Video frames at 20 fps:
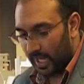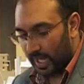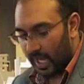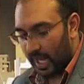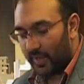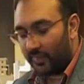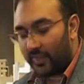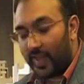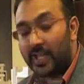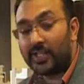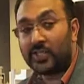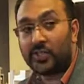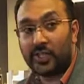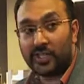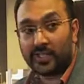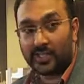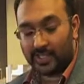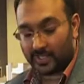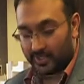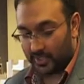And that's
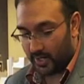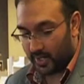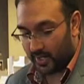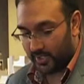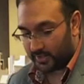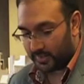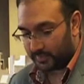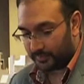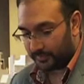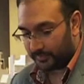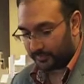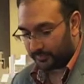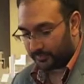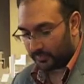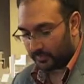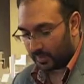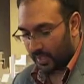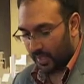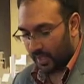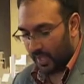just the start.
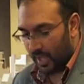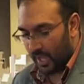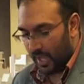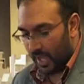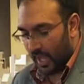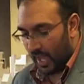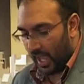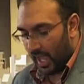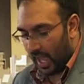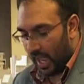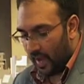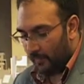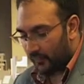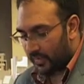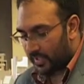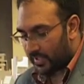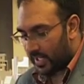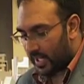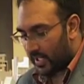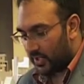
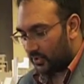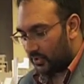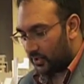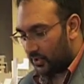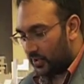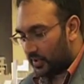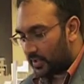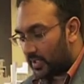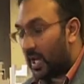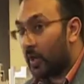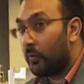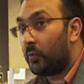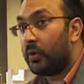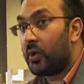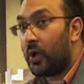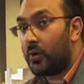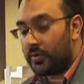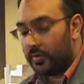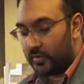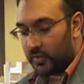Every second Tuesday, I would
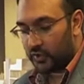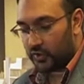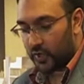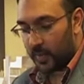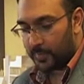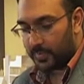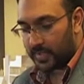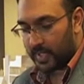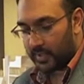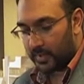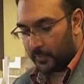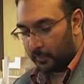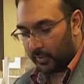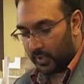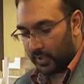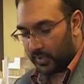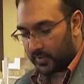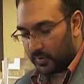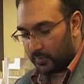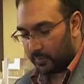go to the Job Centre
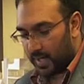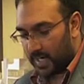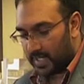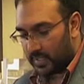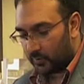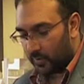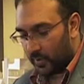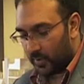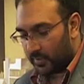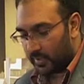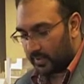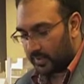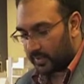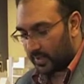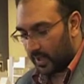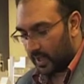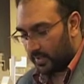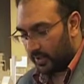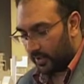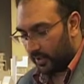Plus on Maze Road and
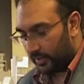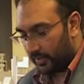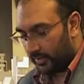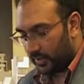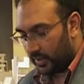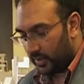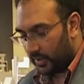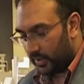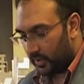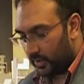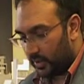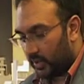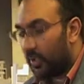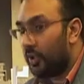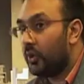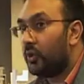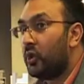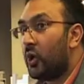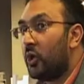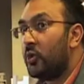sign on.
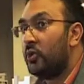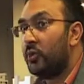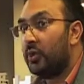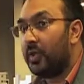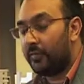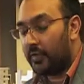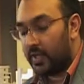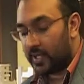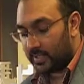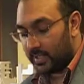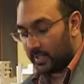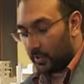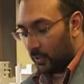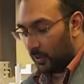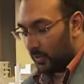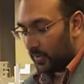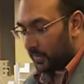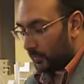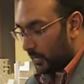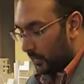No university
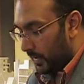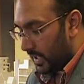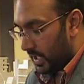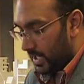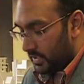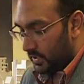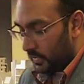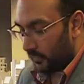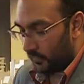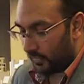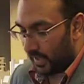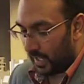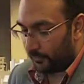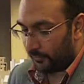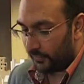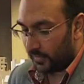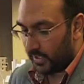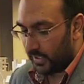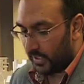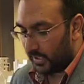course prepares you for that
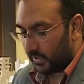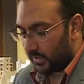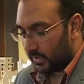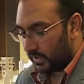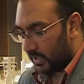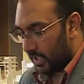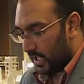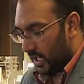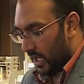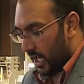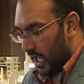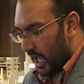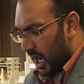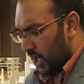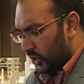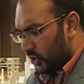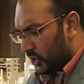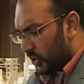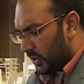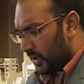feeling.
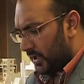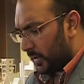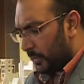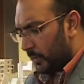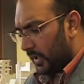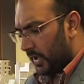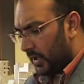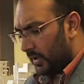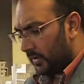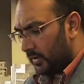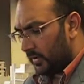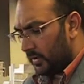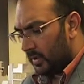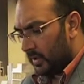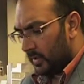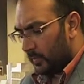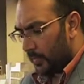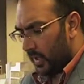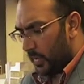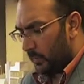I'd sugar the pill
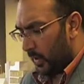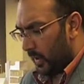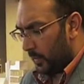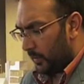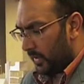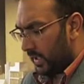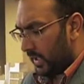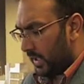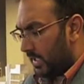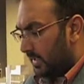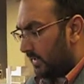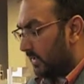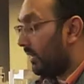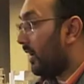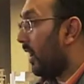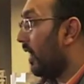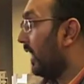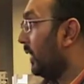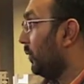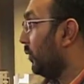by popping into
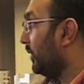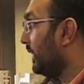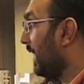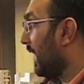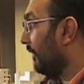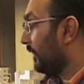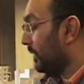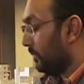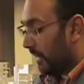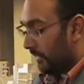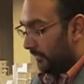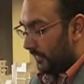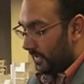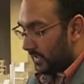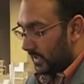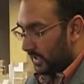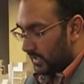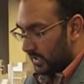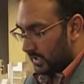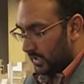the Hollywood after my
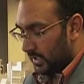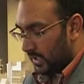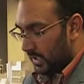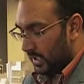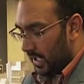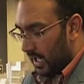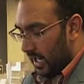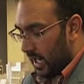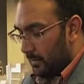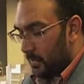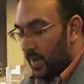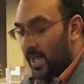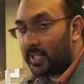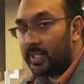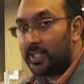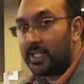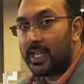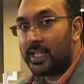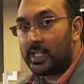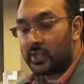visit, a
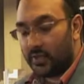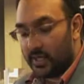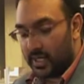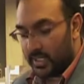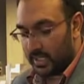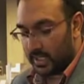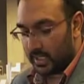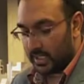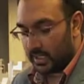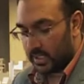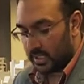matinee screening.